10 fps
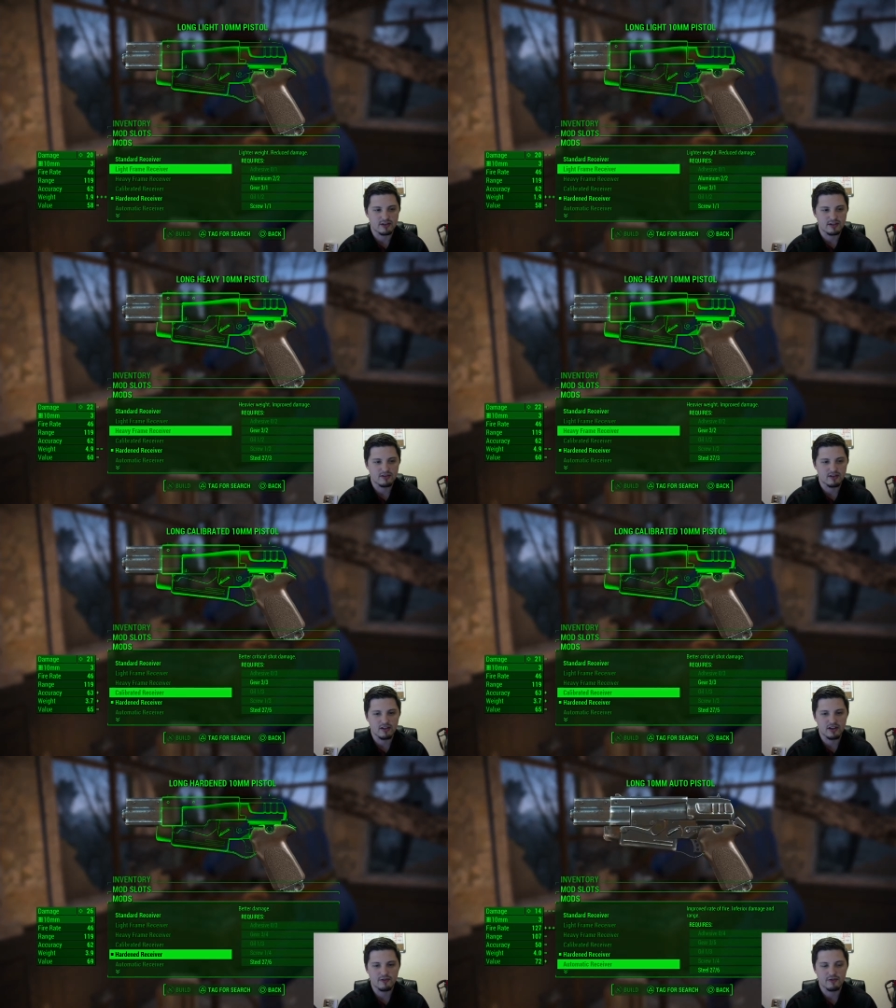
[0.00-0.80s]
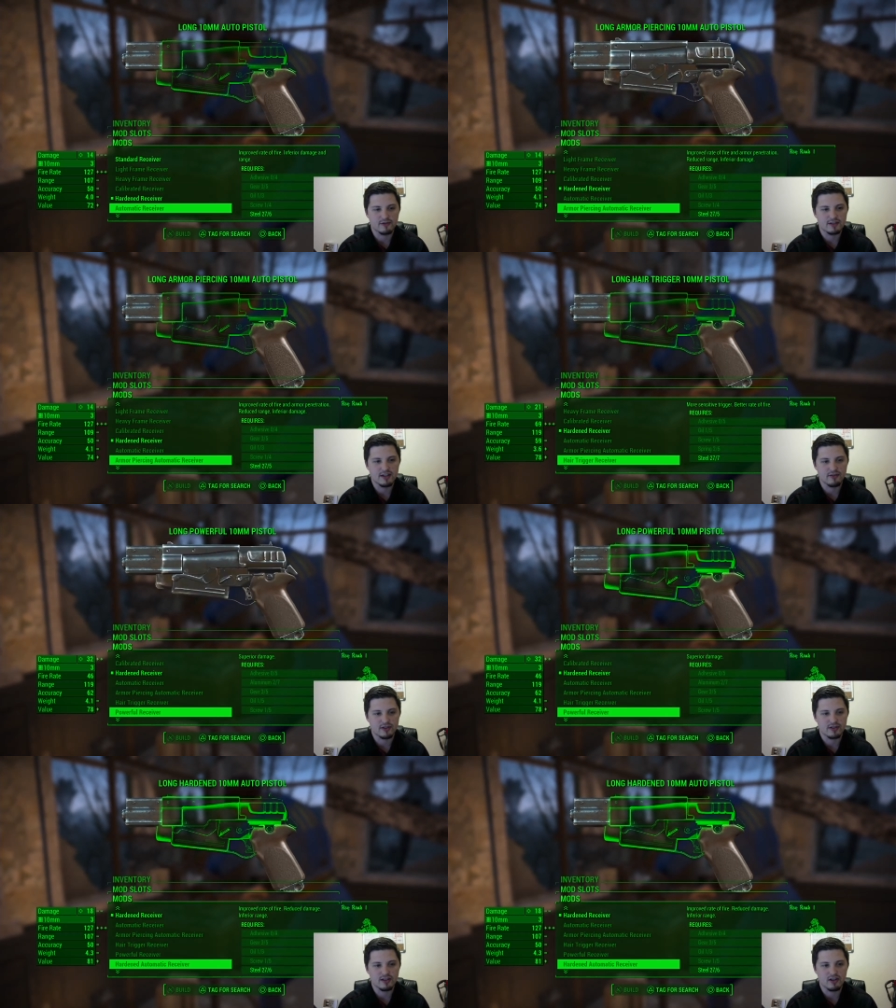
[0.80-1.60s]
these are all the different
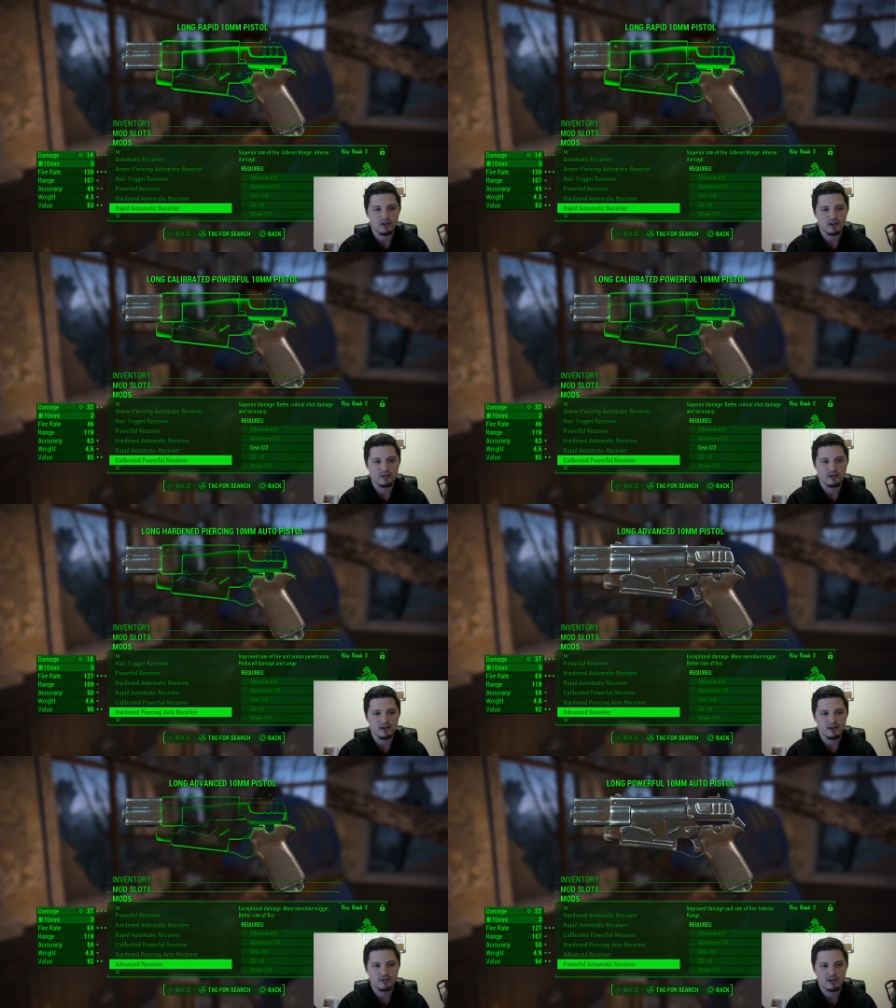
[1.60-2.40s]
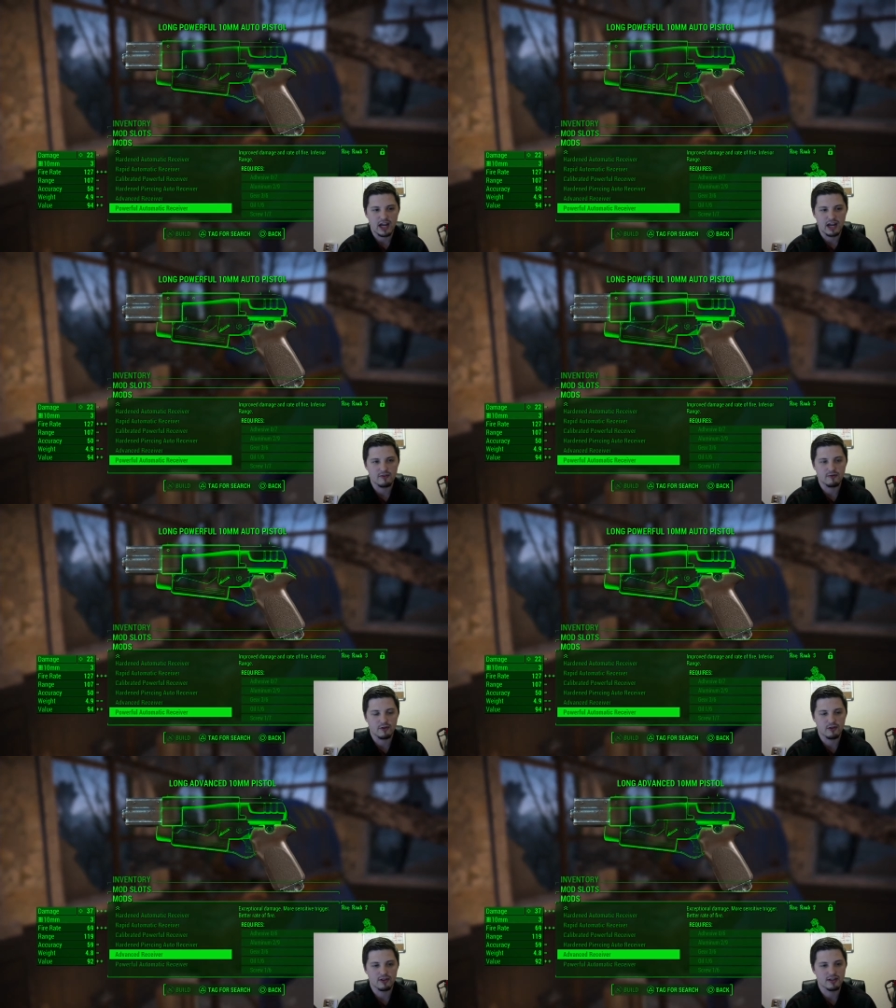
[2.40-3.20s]
receivers that you can create
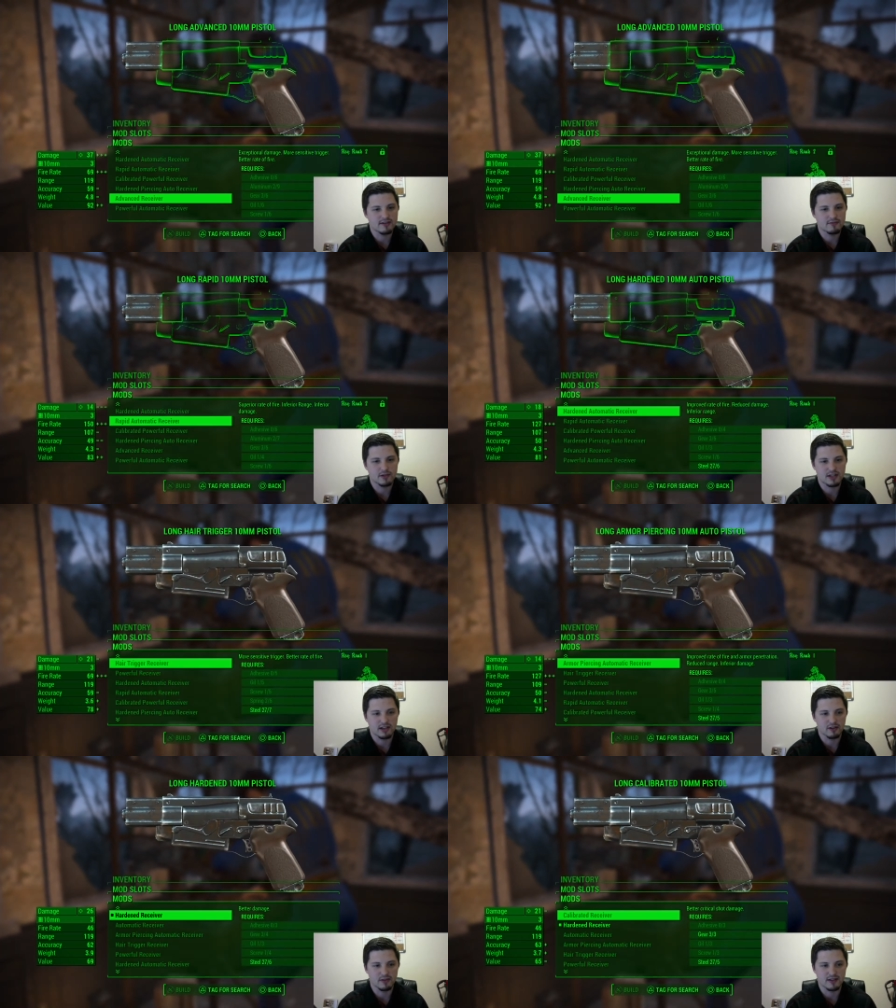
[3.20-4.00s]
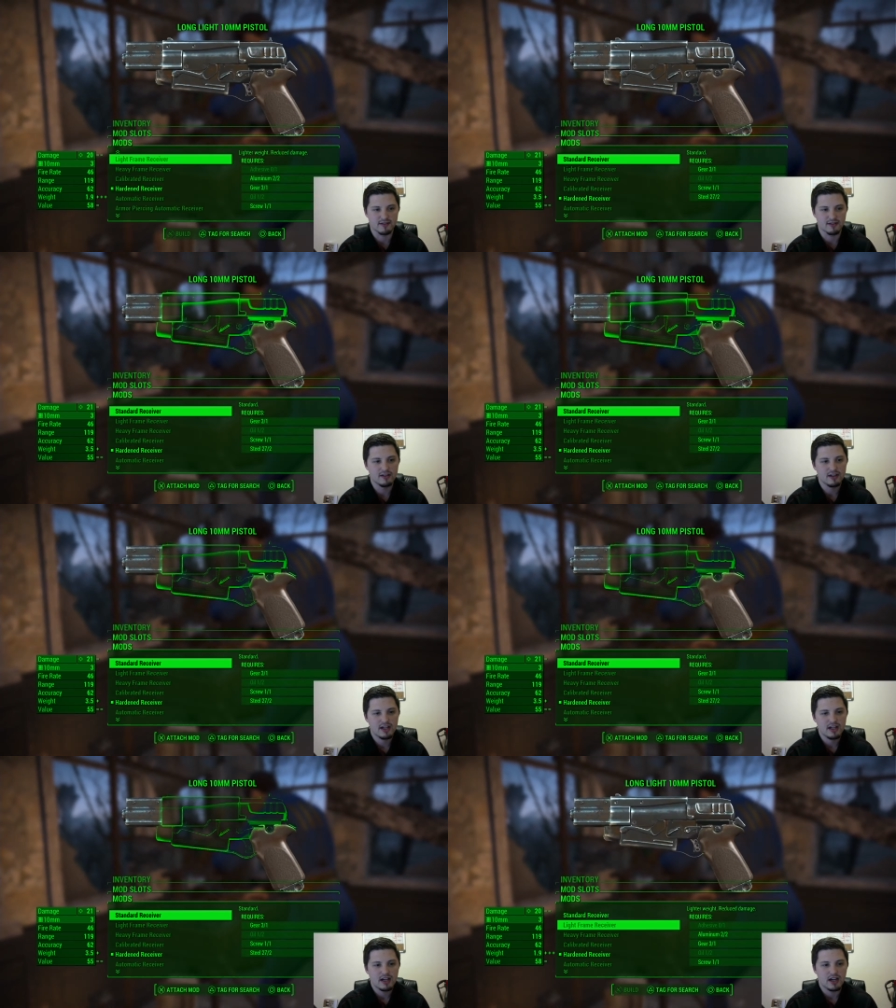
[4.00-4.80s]
for this particular pistol.
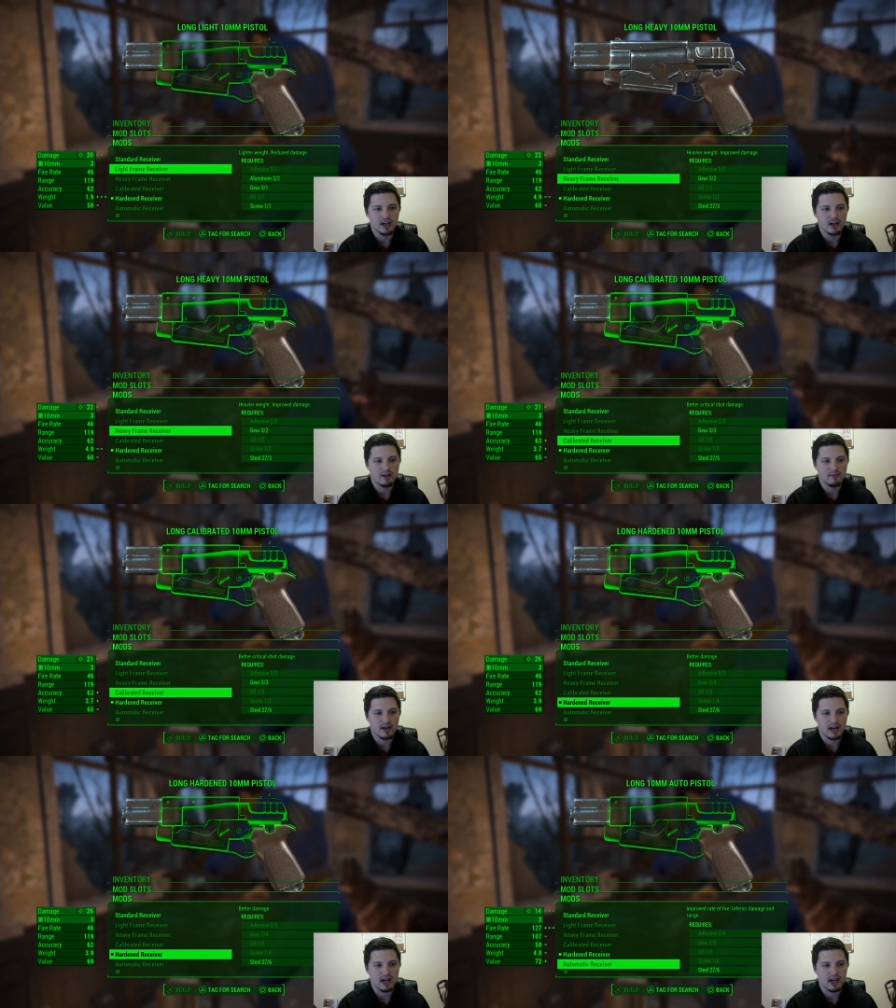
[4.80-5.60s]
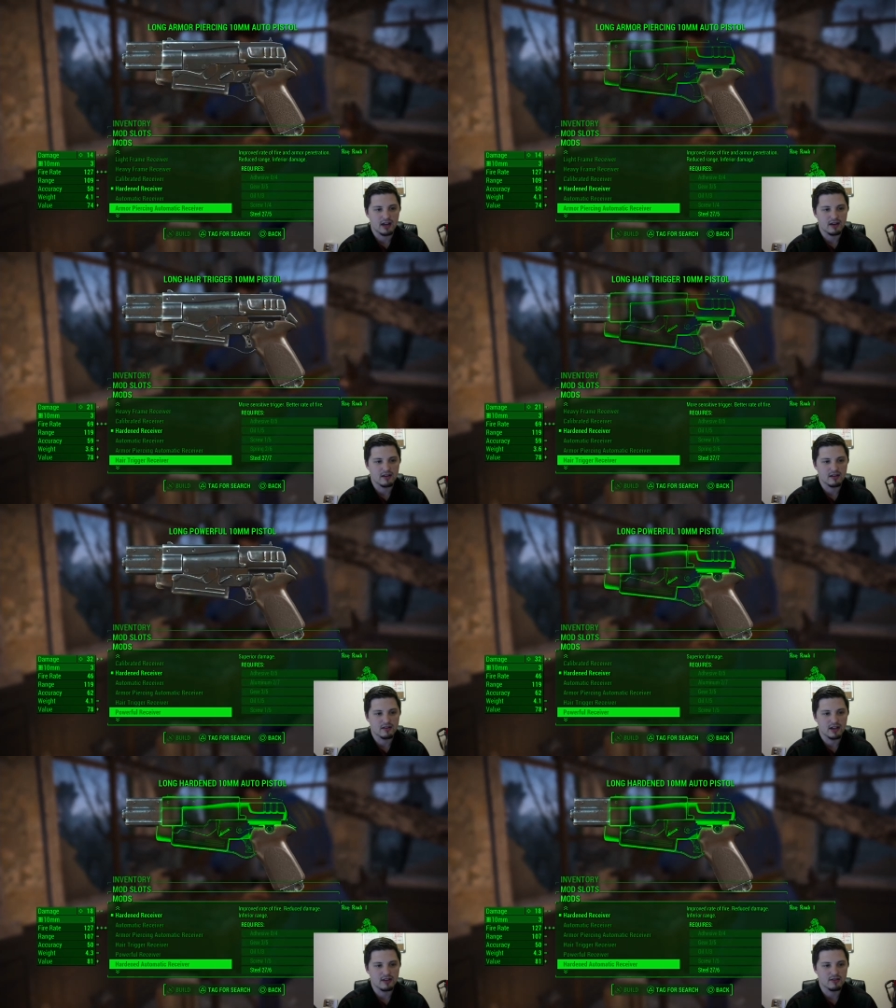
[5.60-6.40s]
And
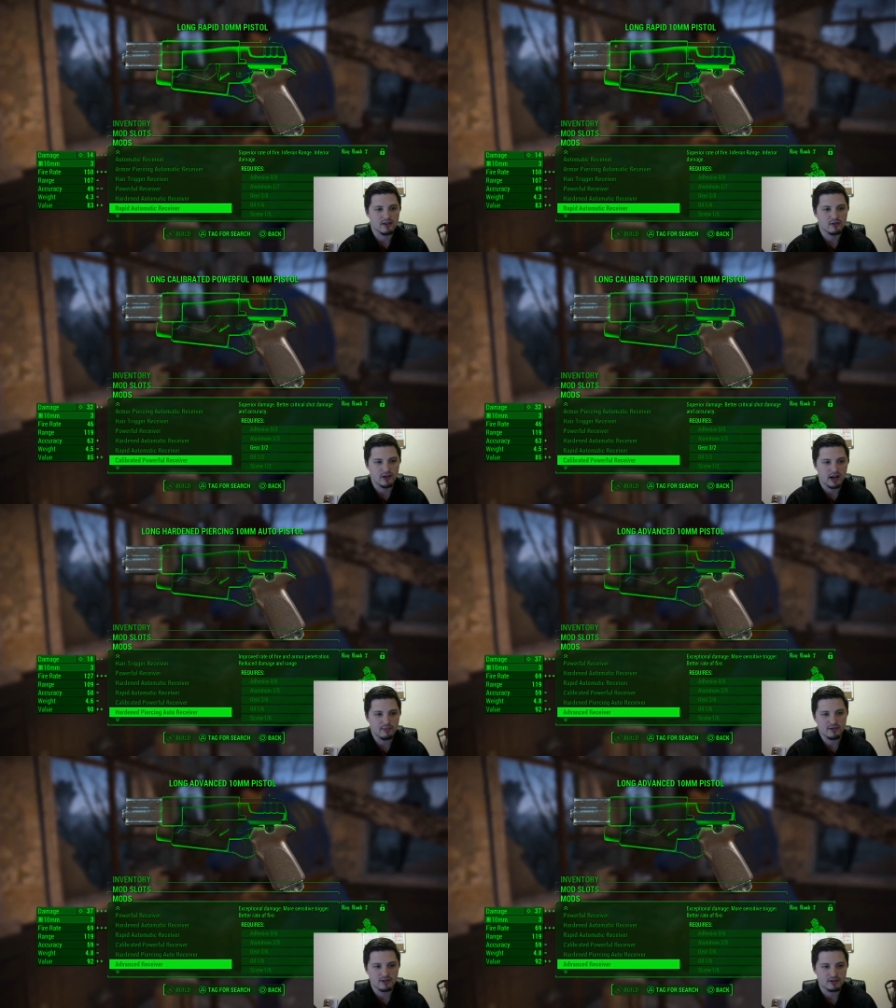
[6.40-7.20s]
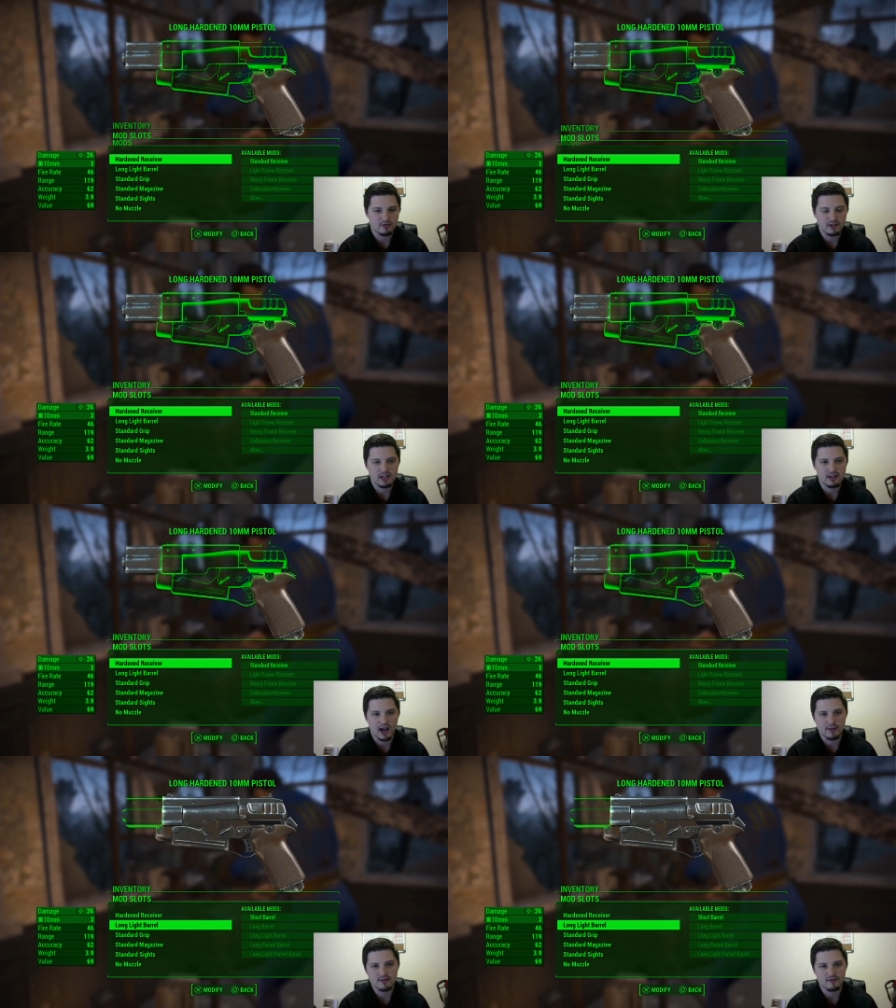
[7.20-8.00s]
like the grip, there's 3
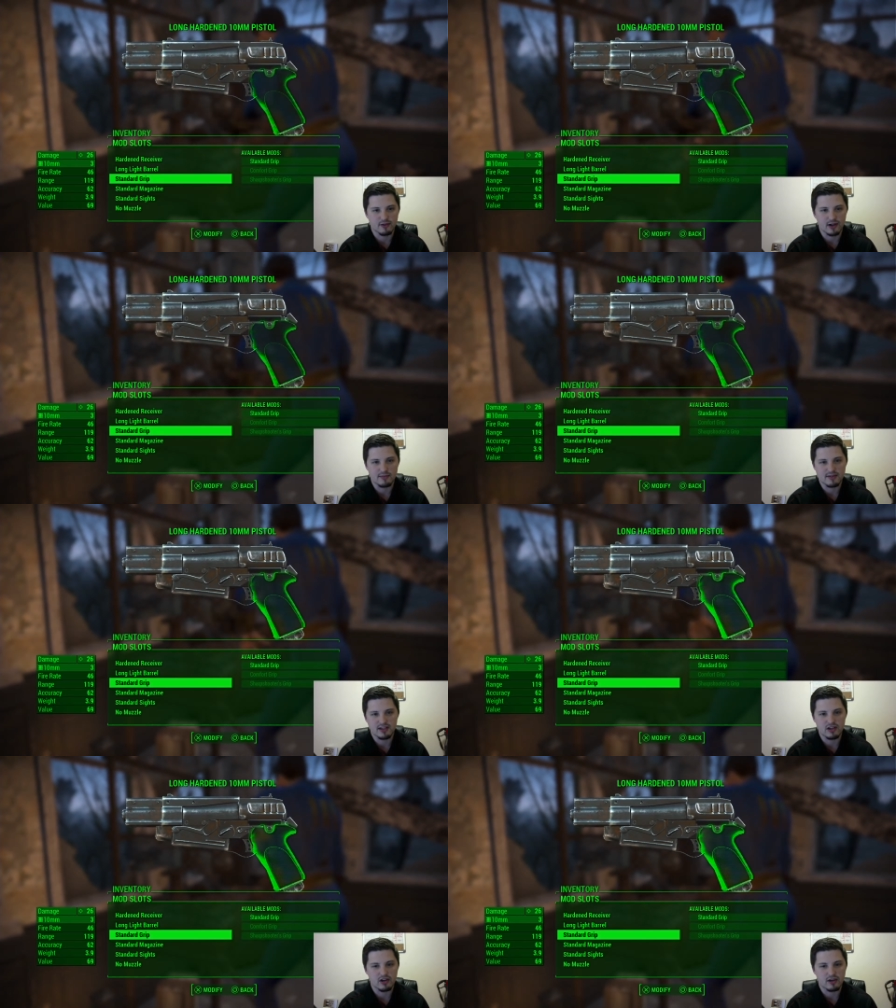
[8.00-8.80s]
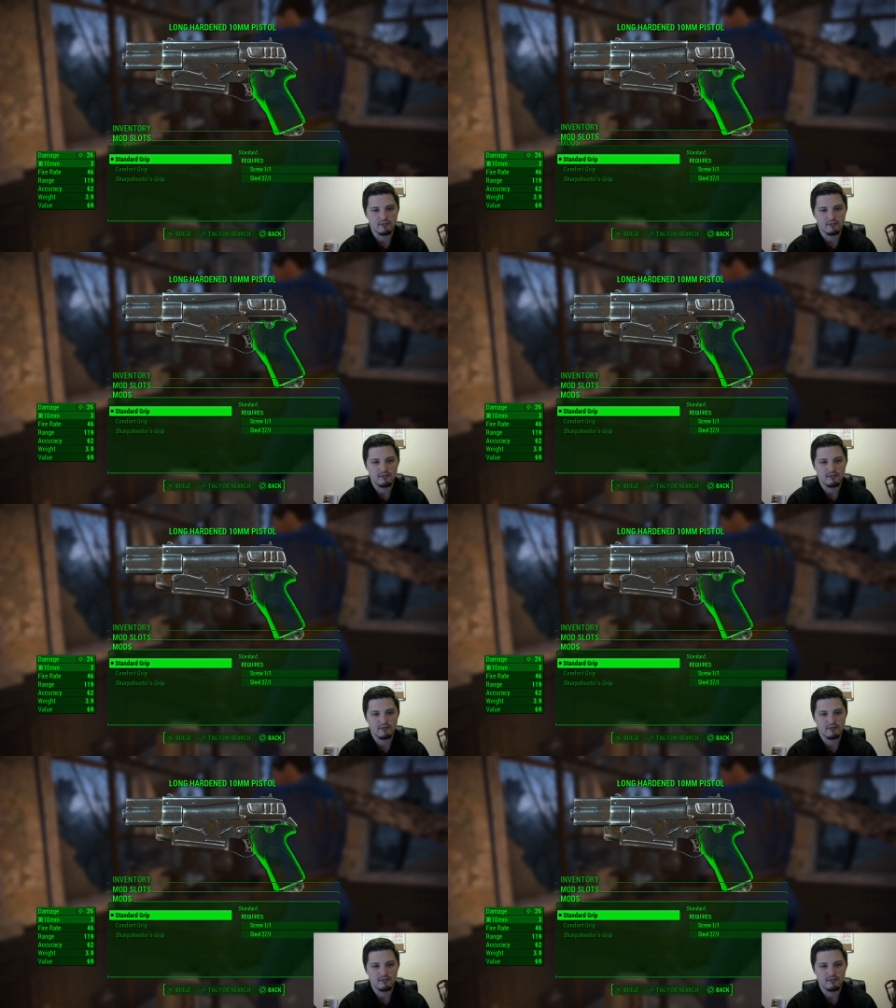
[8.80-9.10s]
types of grips that you can